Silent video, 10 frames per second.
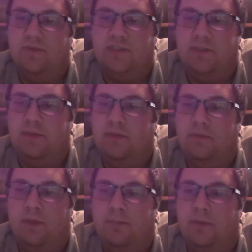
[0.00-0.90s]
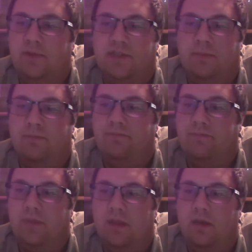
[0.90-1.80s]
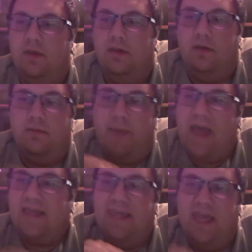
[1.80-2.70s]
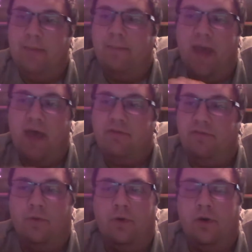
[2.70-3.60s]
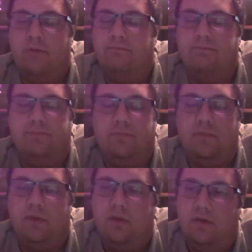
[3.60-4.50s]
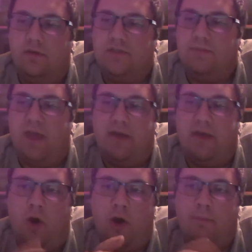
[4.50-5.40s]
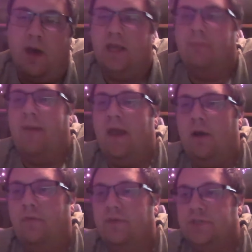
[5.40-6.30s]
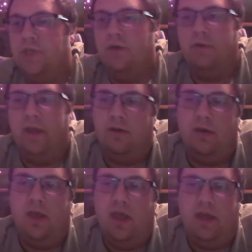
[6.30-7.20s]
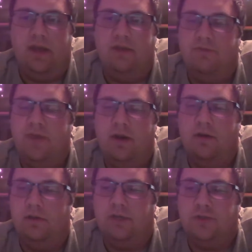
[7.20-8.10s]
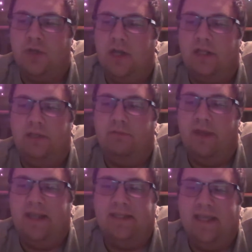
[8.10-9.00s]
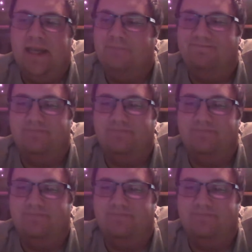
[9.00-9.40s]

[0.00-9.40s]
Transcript: Some of them they'll put some back EMF or some kind of harmonic back on the generator, and if they're electronically regulated,